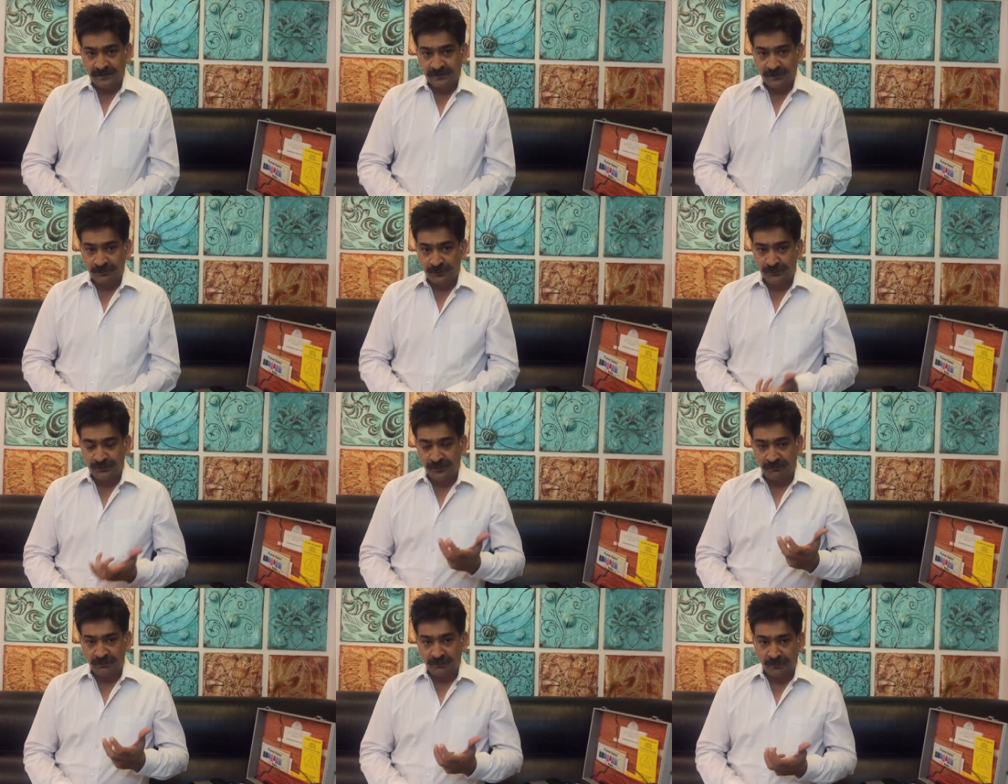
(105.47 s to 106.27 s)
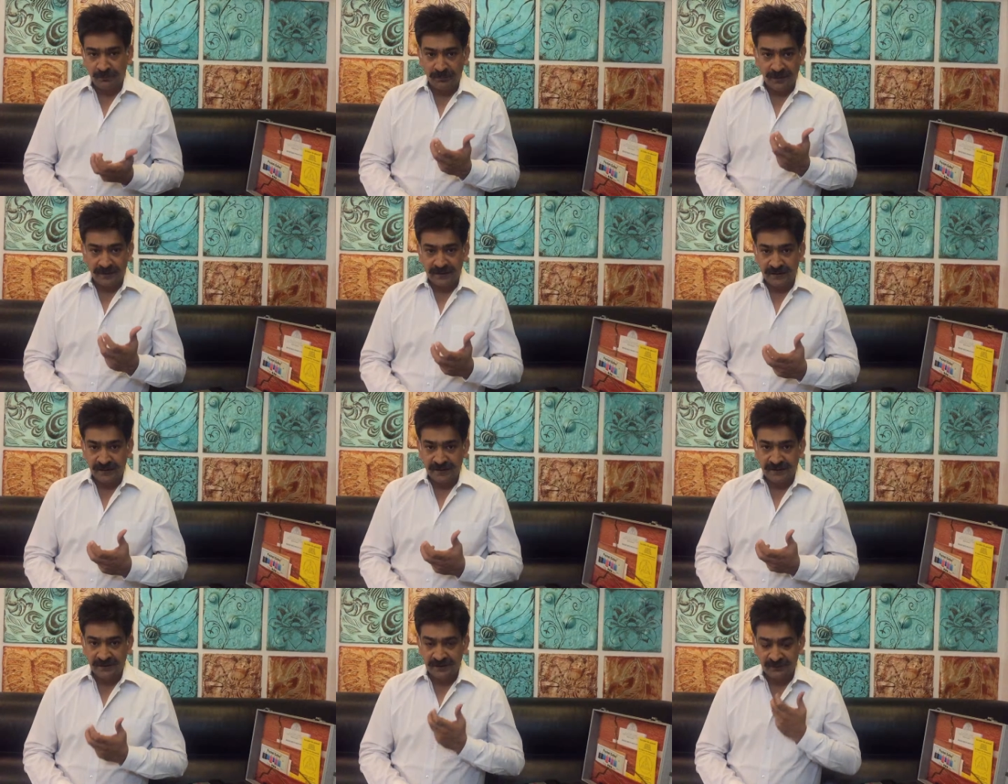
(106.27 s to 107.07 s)
Suppose you have a mobile,
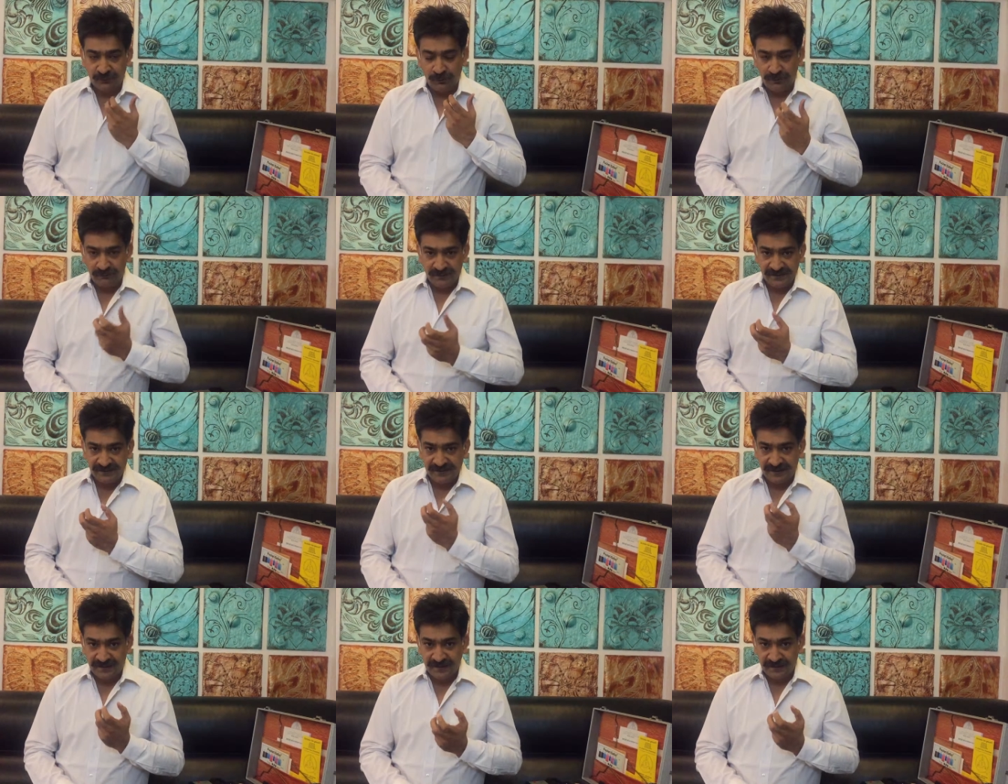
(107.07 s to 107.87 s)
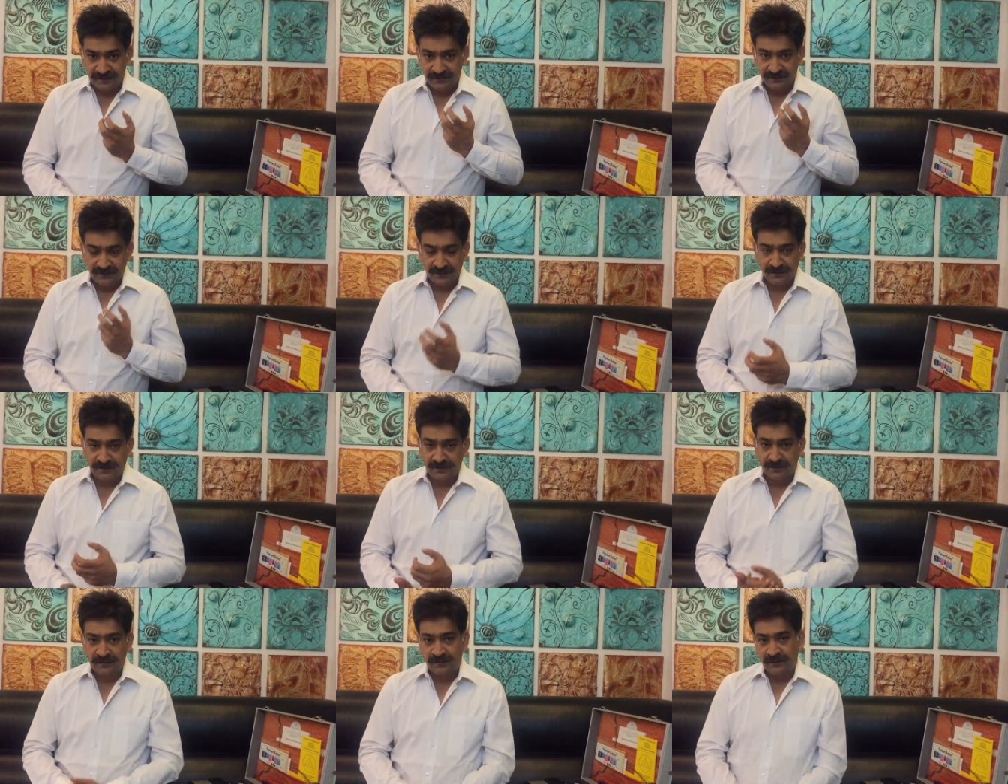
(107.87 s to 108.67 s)
it is always seeking the
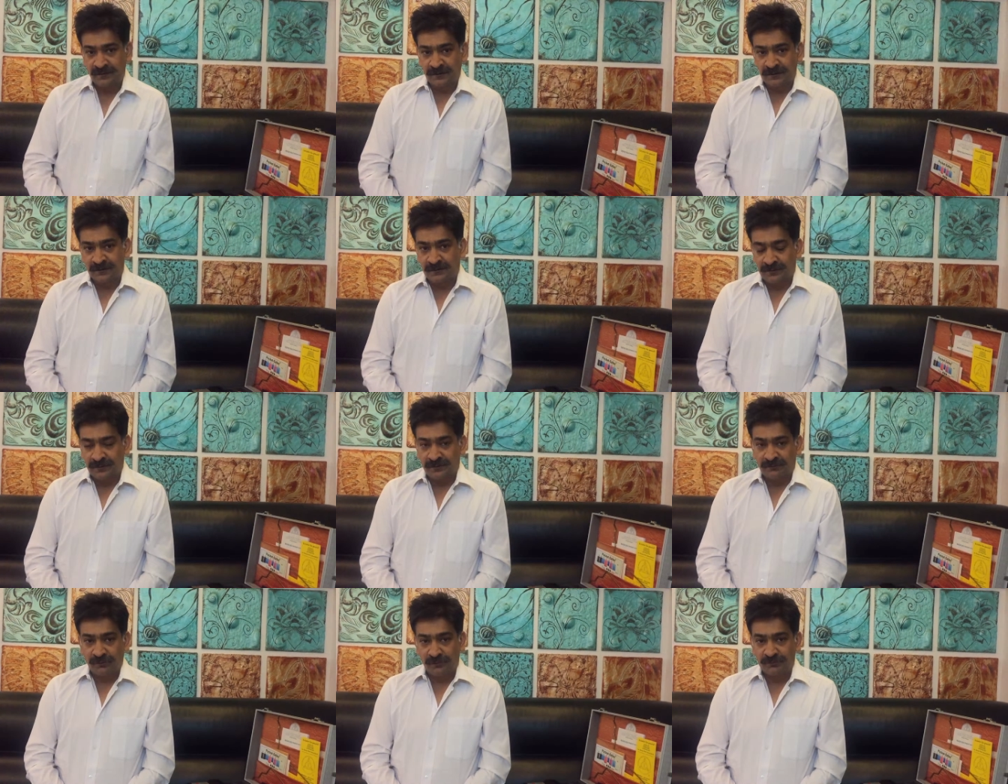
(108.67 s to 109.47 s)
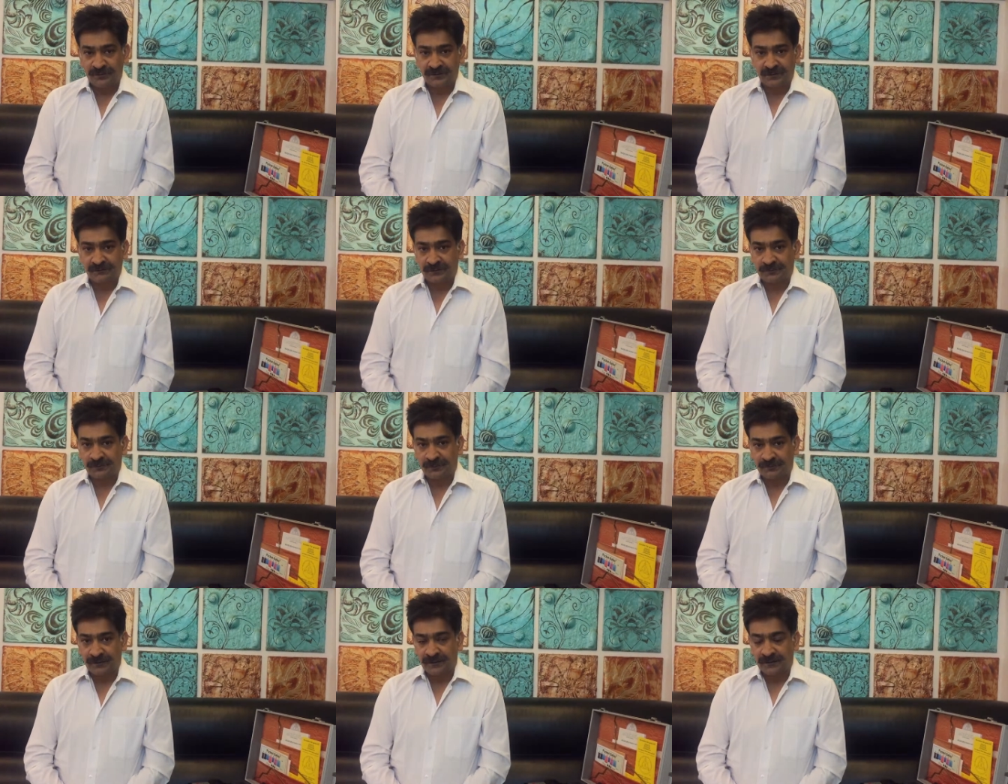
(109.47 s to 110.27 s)
signal from the service
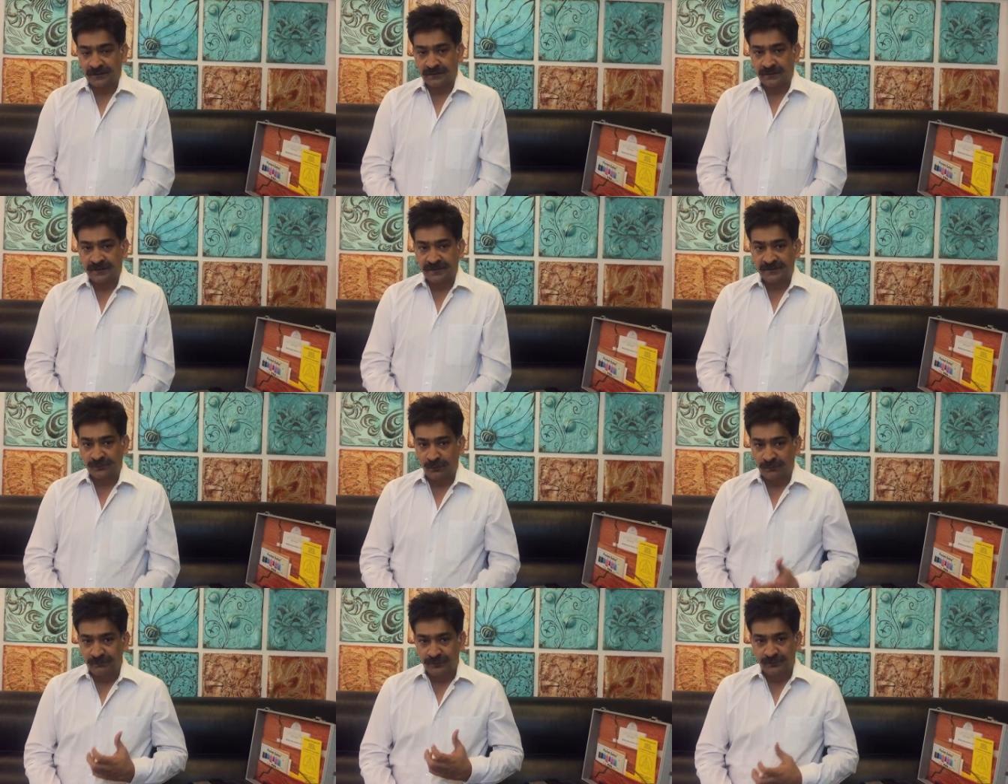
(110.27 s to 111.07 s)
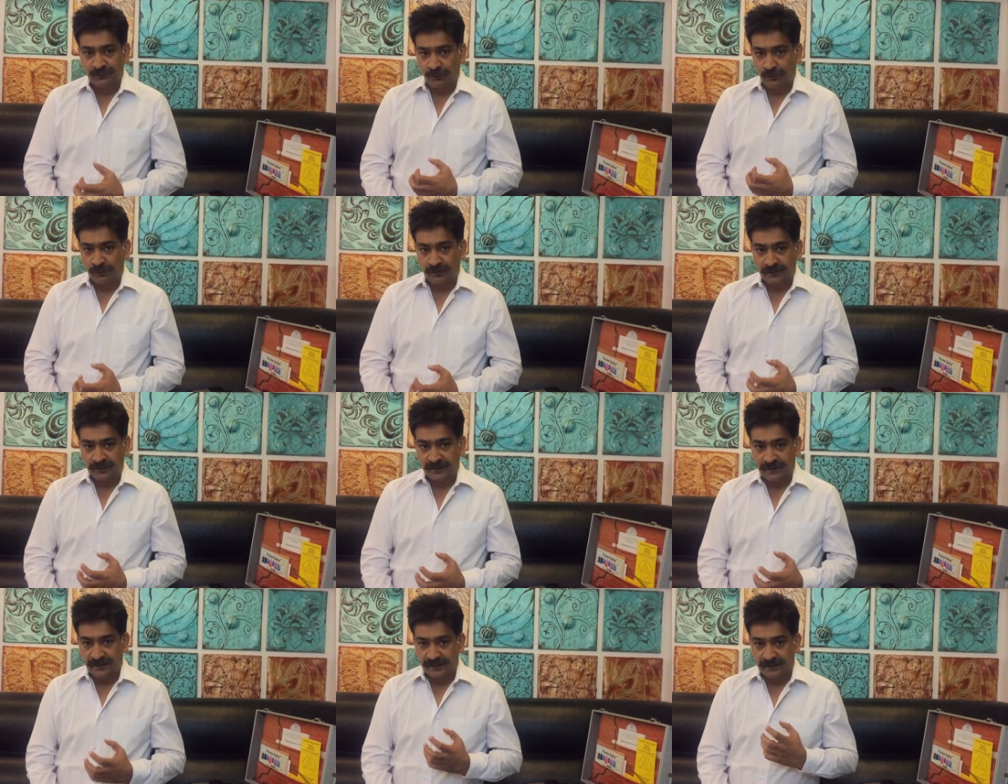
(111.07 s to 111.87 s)
provider. It is always
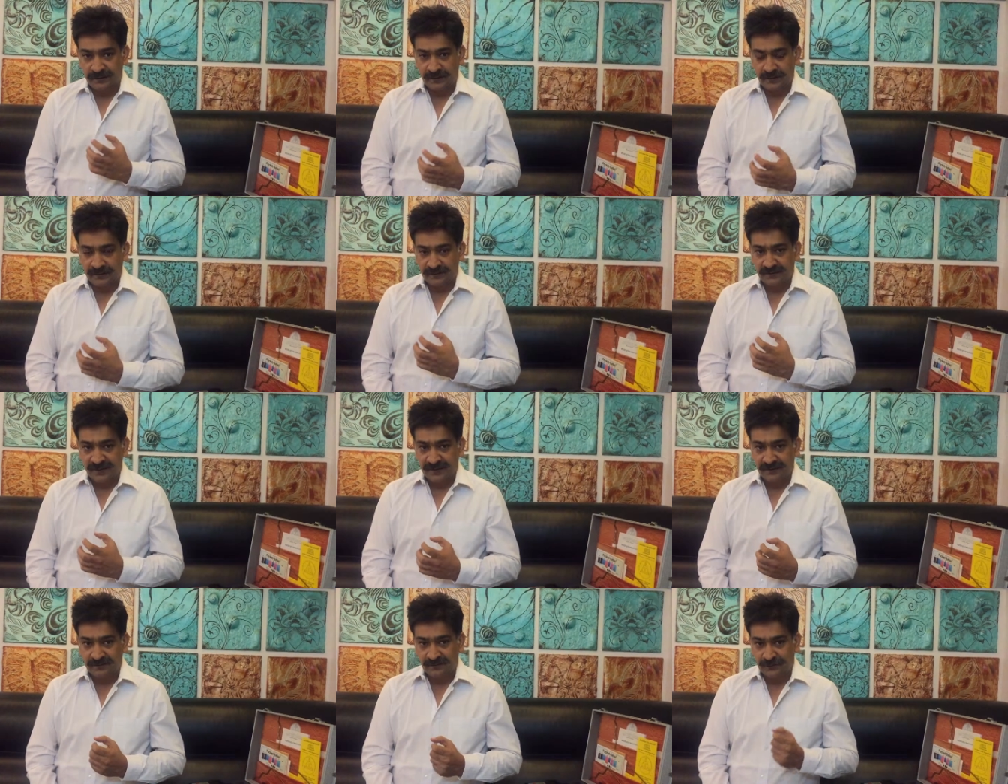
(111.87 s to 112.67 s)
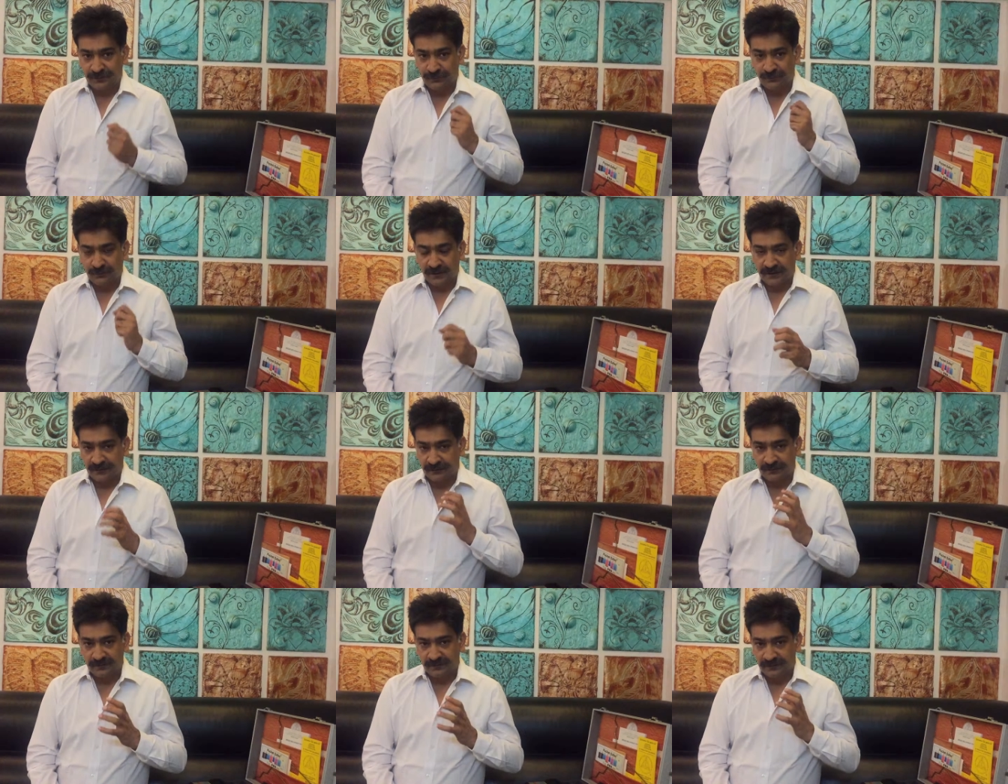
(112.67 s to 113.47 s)
on and it is like, you know,
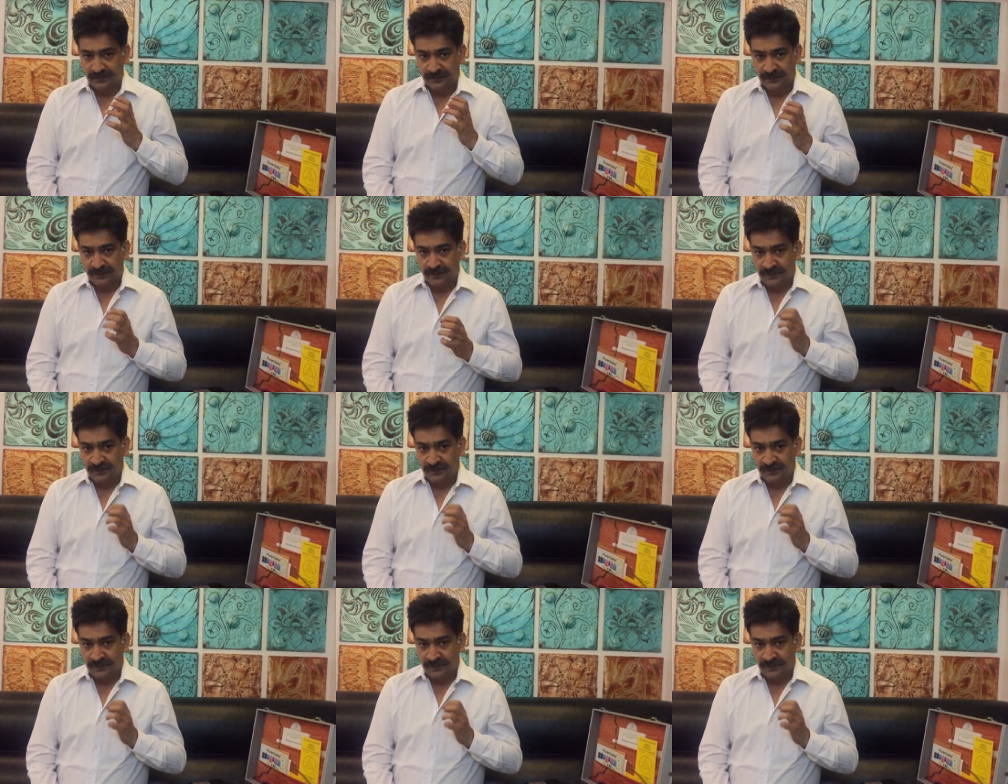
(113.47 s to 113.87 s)
continuous